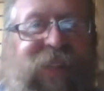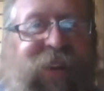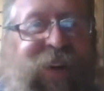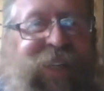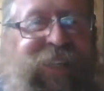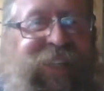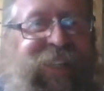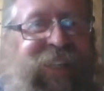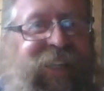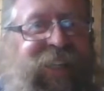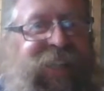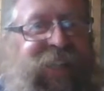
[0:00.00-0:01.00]
like
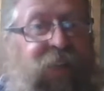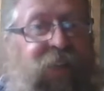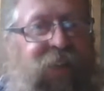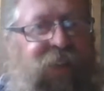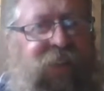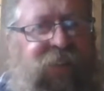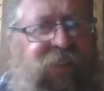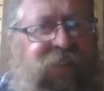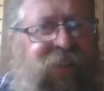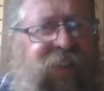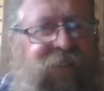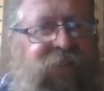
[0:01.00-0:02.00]
the things
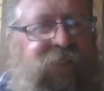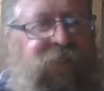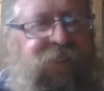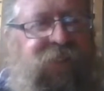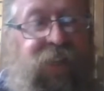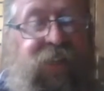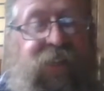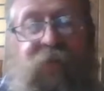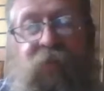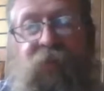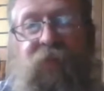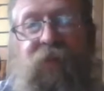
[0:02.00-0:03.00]
I have to say.
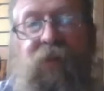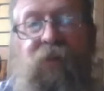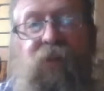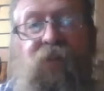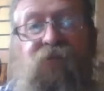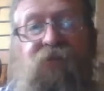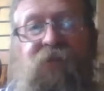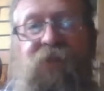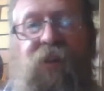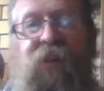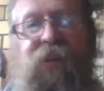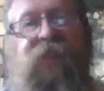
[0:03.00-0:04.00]
The
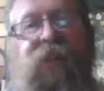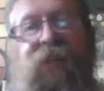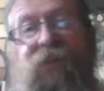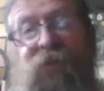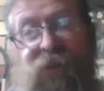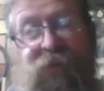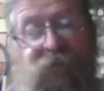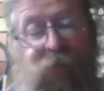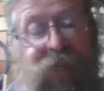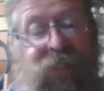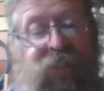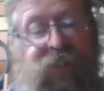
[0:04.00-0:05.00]
truth hurts. That's what it
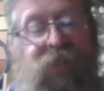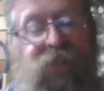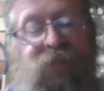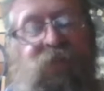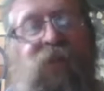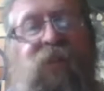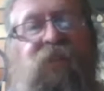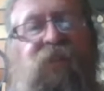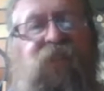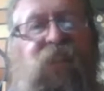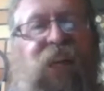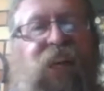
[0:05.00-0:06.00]
basically
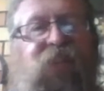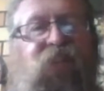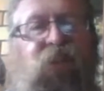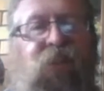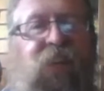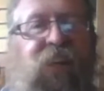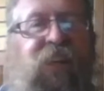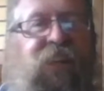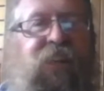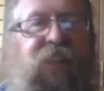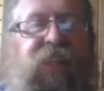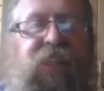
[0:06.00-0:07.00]
boils down to.
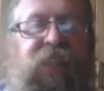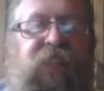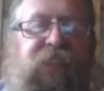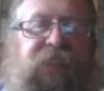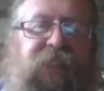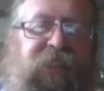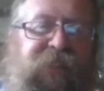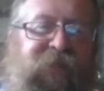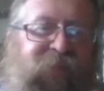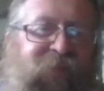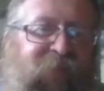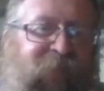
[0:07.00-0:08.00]
So,
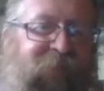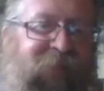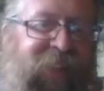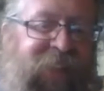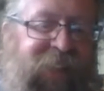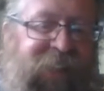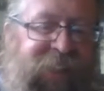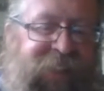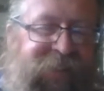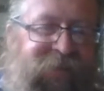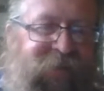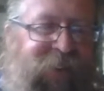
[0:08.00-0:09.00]

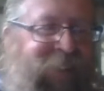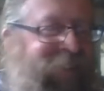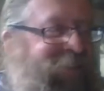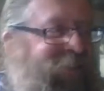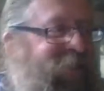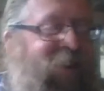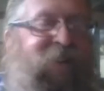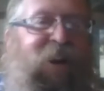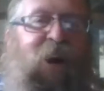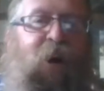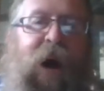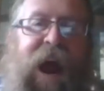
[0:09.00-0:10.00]
fucking
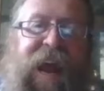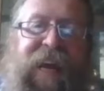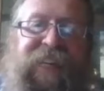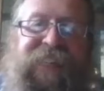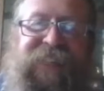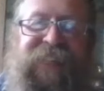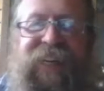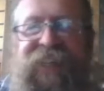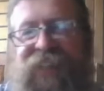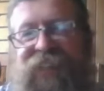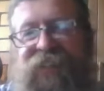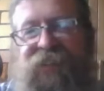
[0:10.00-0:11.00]
Cwaig
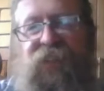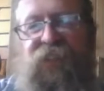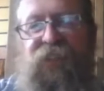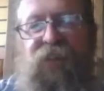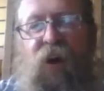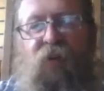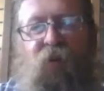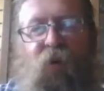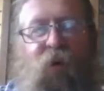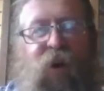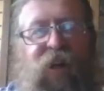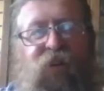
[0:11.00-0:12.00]
today on his
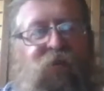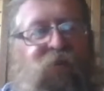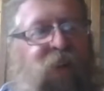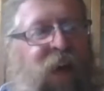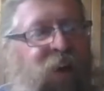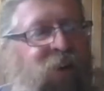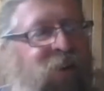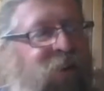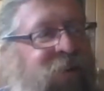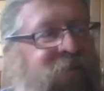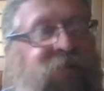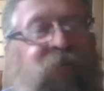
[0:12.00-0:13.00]
Fight Da Fwat
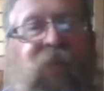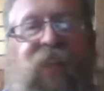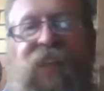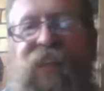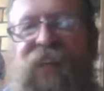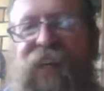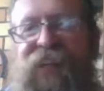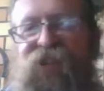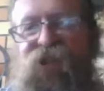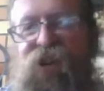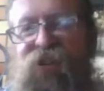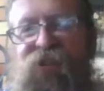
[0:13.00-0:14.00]
Urf, he
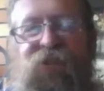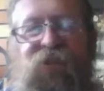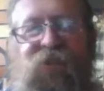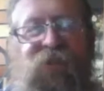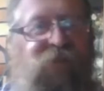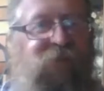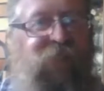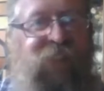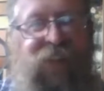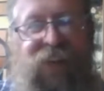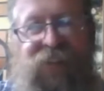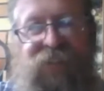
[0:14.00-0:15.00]
had two
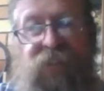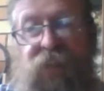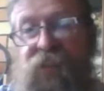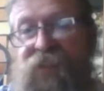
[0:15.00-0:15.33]
videos,